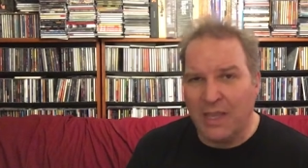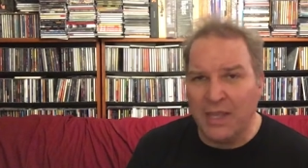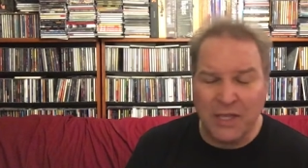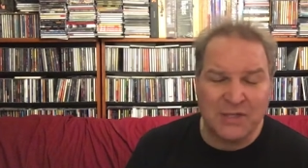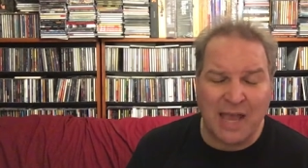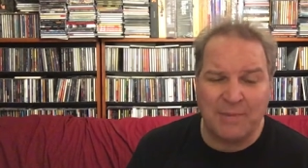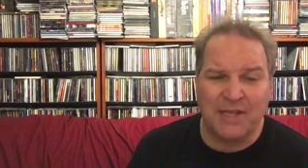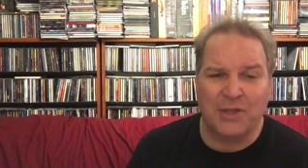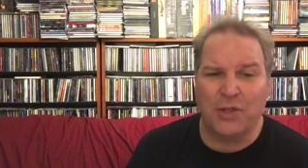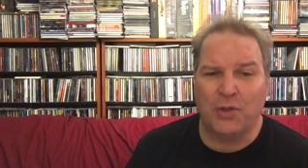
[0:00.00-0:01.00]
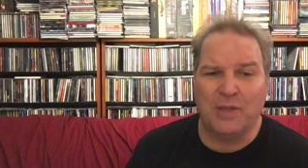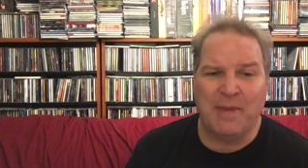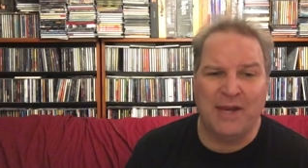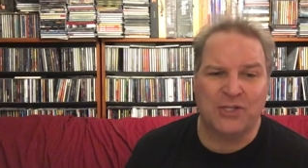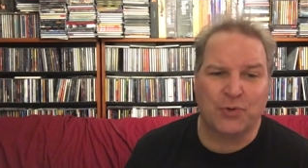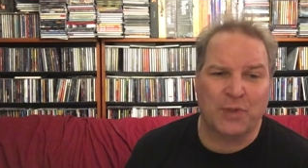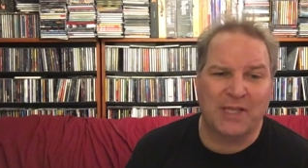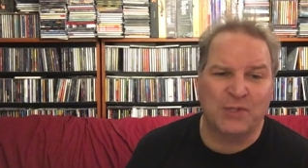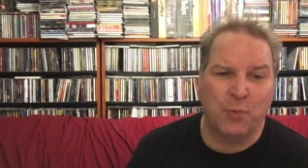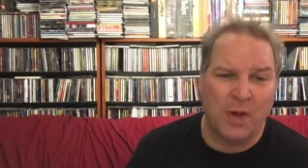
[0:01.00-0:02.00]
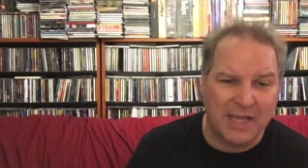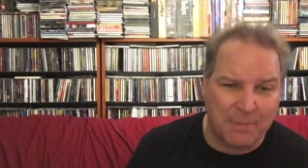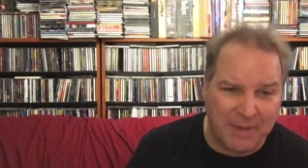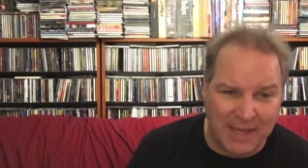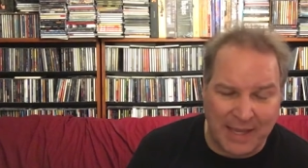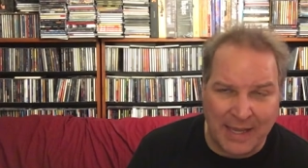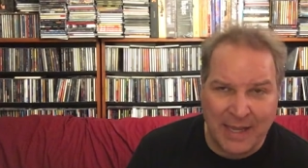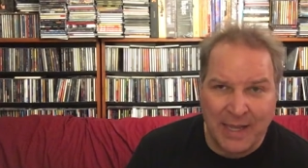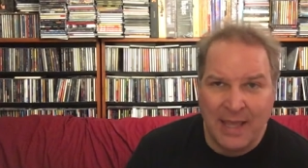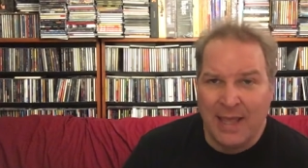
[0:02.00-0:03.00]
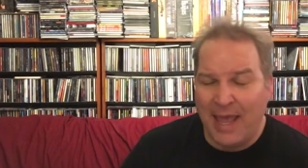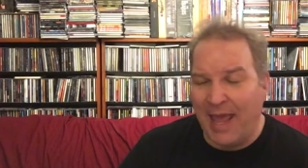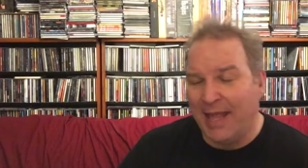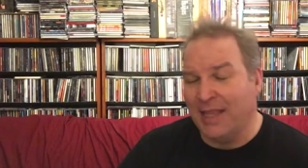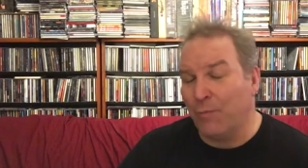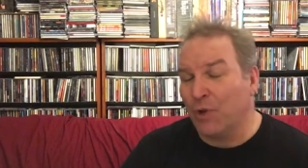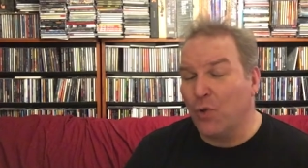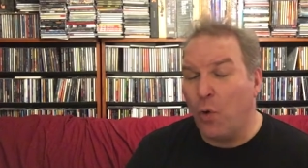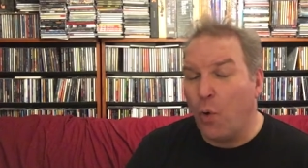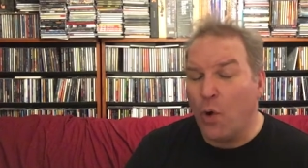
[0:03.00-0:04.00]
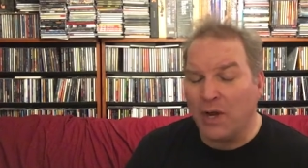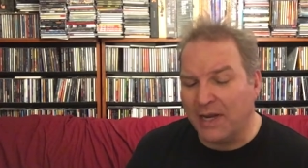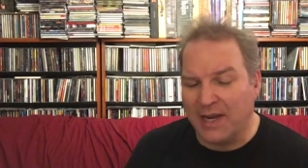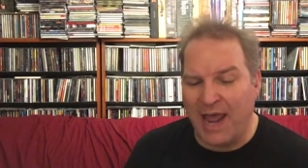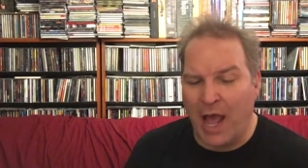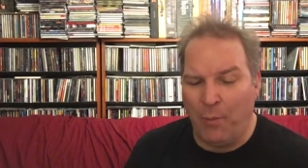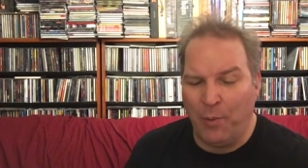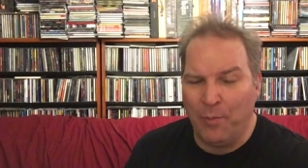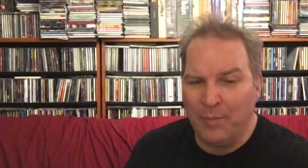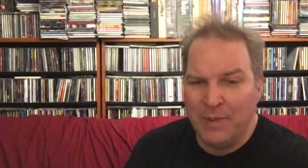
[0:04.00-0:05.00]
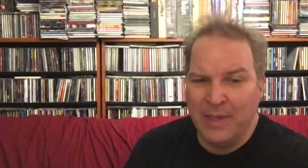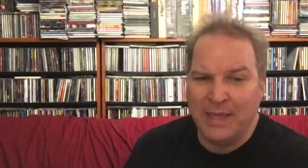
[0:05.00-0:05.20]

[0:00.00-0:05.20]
in their time together they only managed to release one EP and they recorded an album